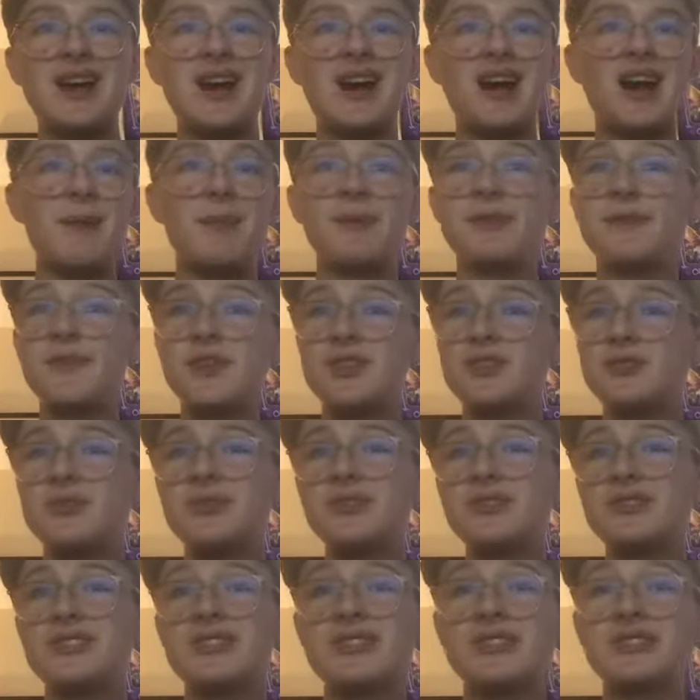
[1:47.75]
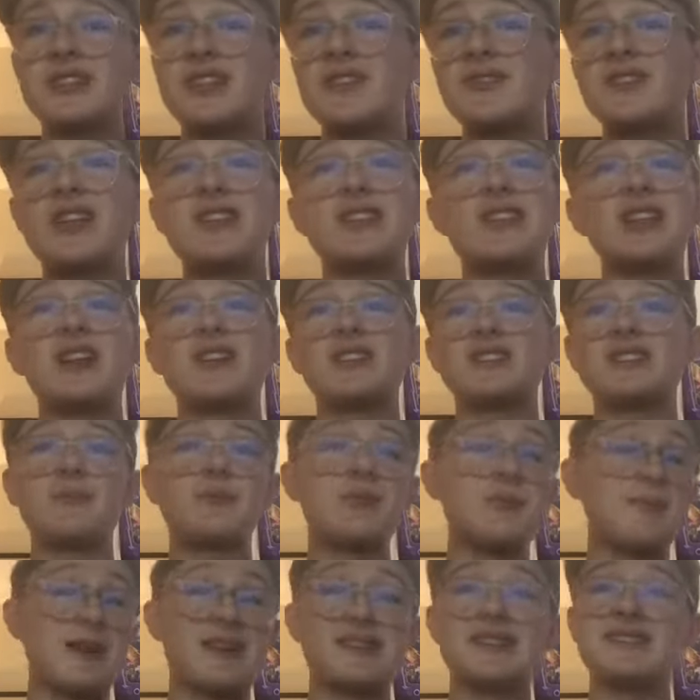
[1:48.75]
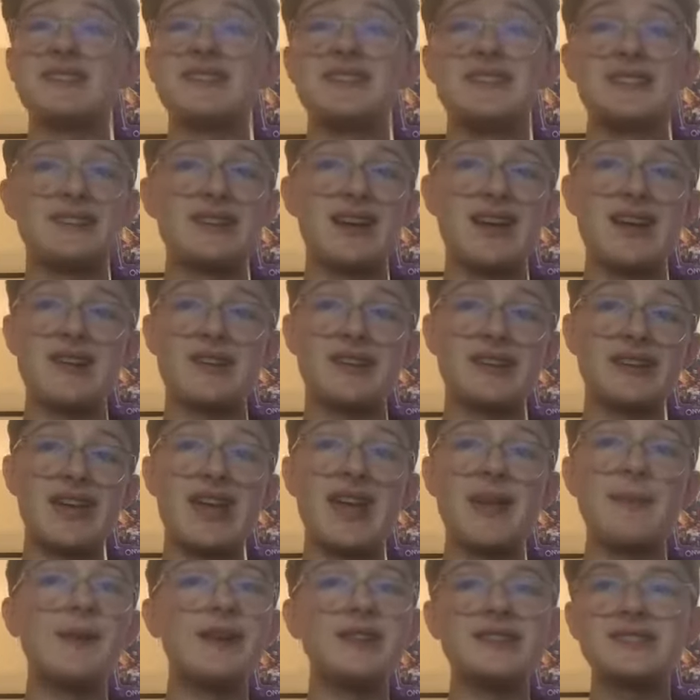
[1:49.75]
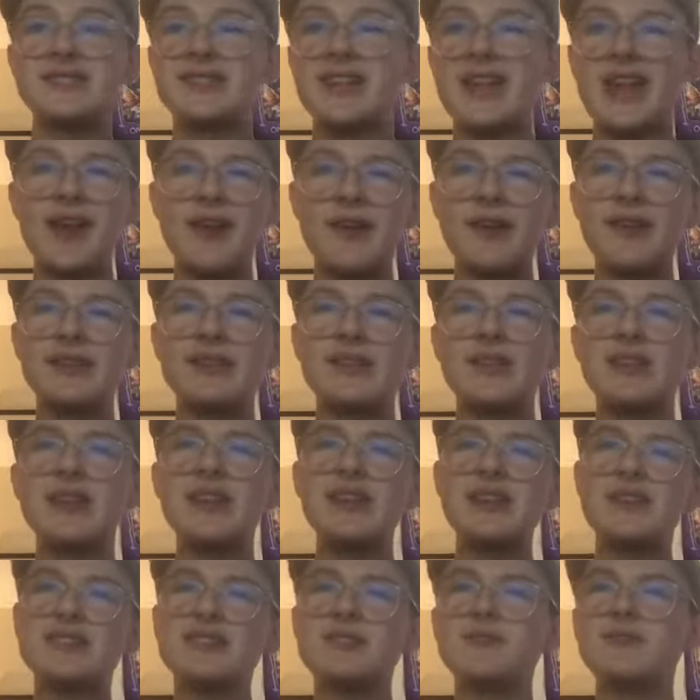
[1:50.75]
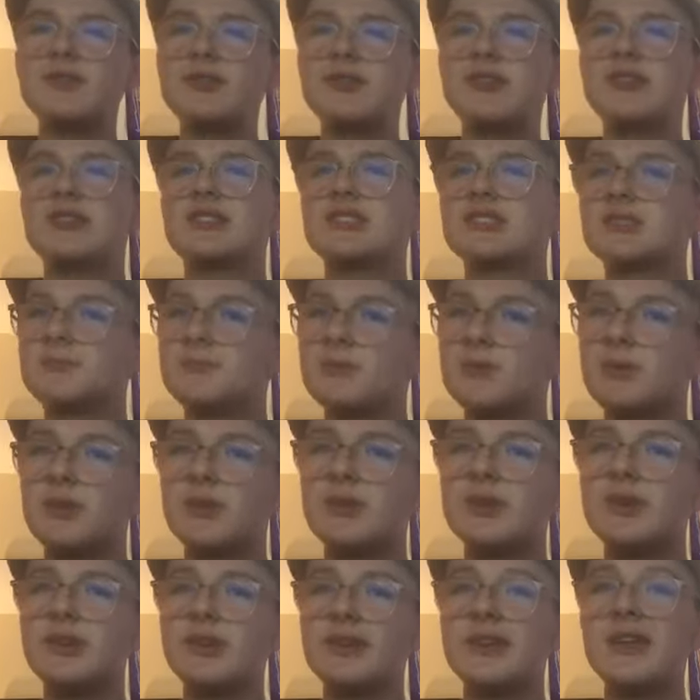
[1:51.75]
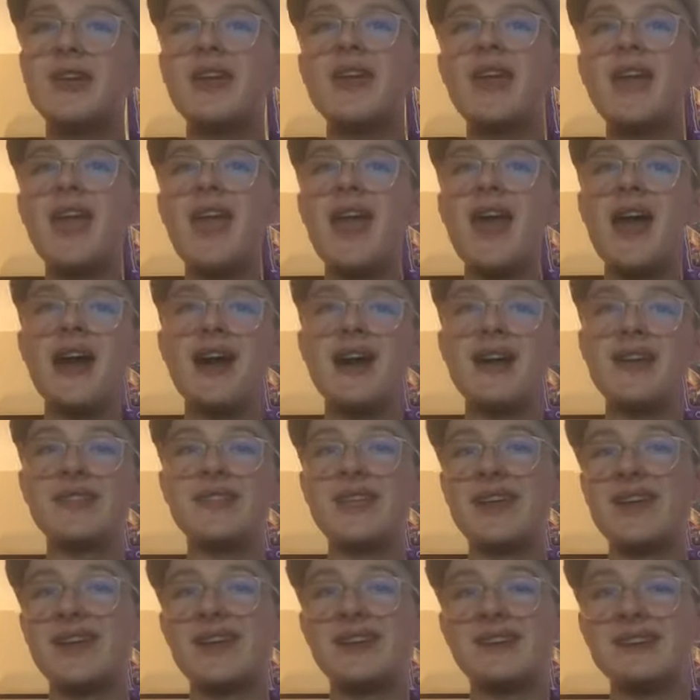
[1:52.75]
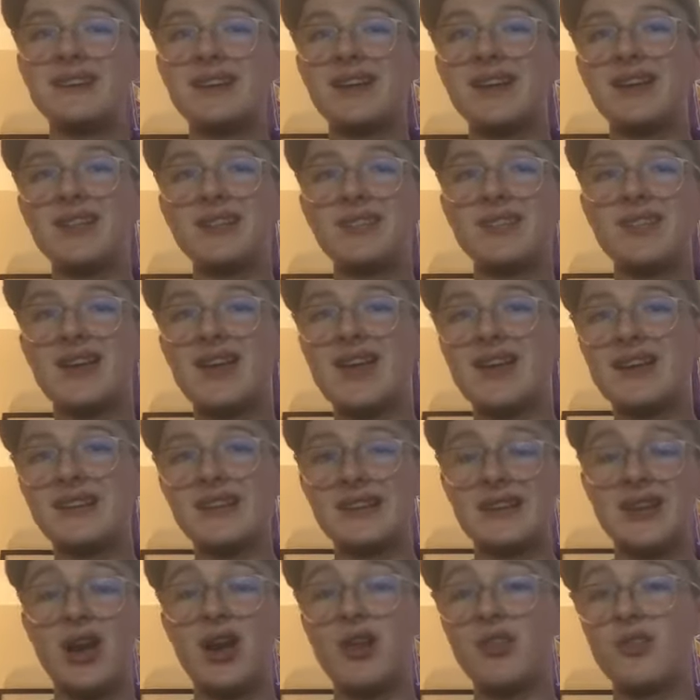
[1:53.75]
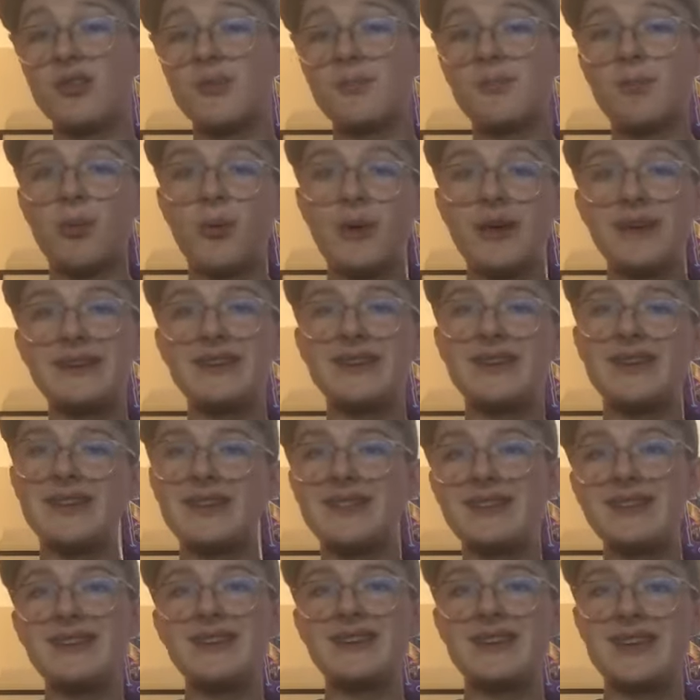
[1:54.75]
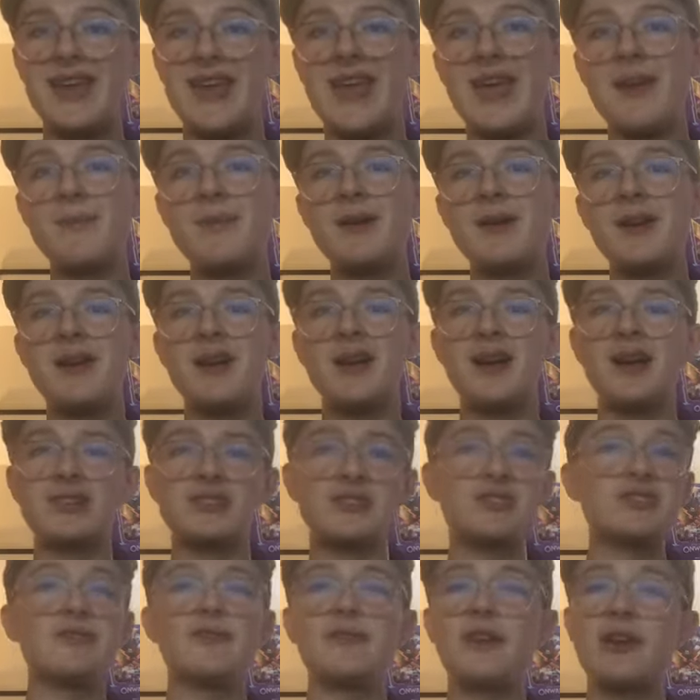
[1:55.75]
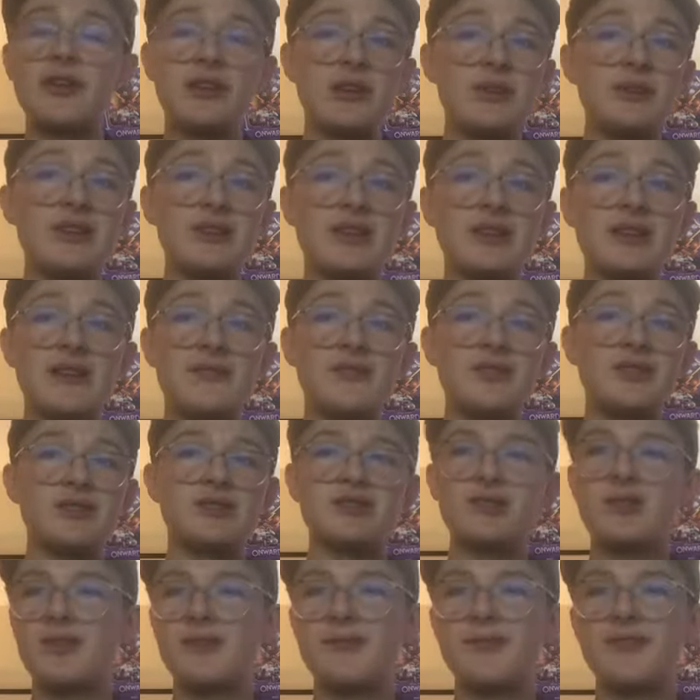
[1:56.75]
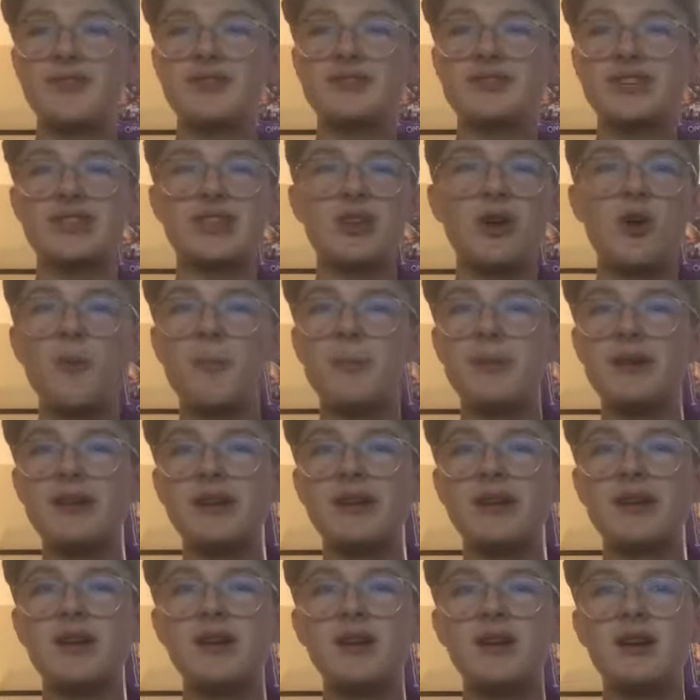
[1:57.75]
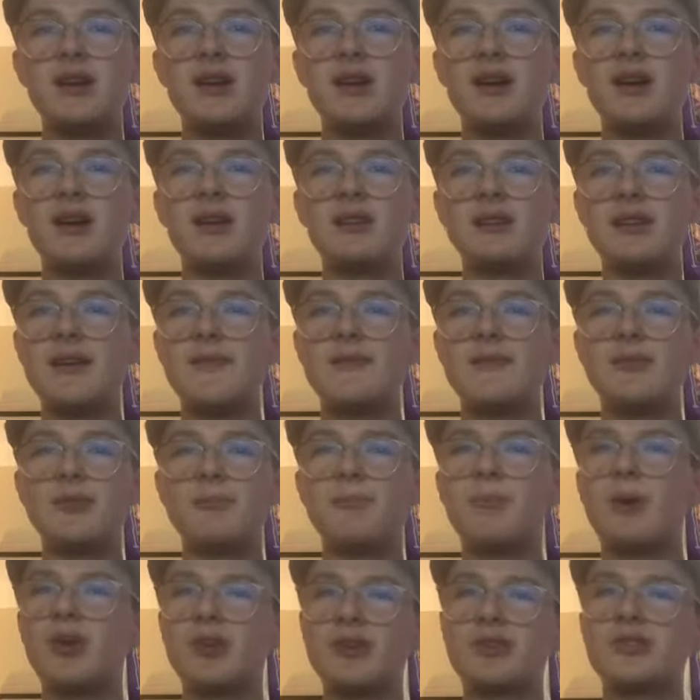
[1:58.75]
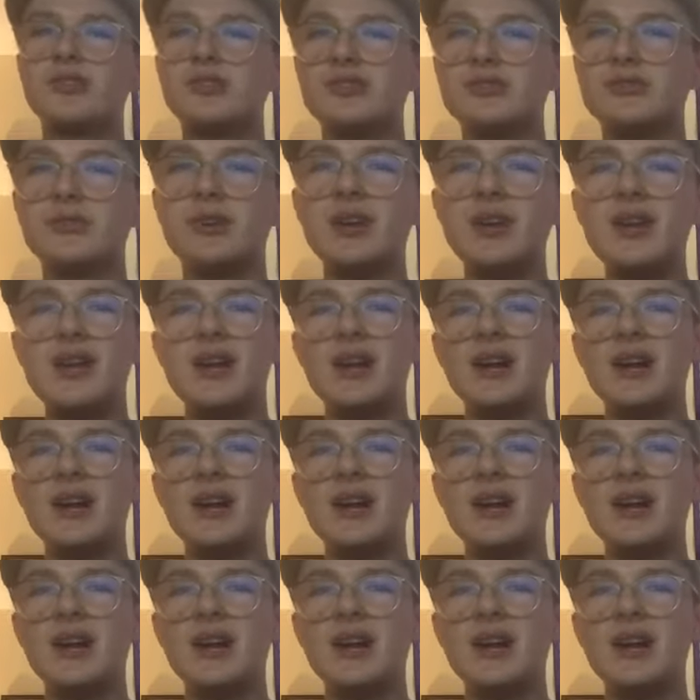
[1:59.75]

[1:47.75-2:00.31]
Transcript: But the visuals in this level, I think, are some of the best in the entire game. It's an area that isn't really explored and than any other point in the game, so it's a very unique level. It sort of feels like the opening level part 2.